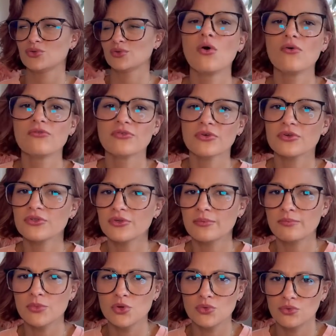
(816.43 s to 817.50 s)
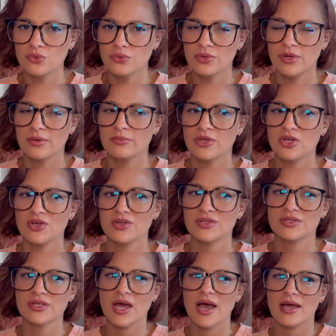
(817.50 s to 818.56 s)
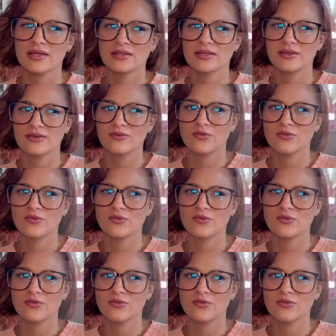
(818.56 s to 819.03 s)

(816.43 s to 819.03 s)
over the moon, because I live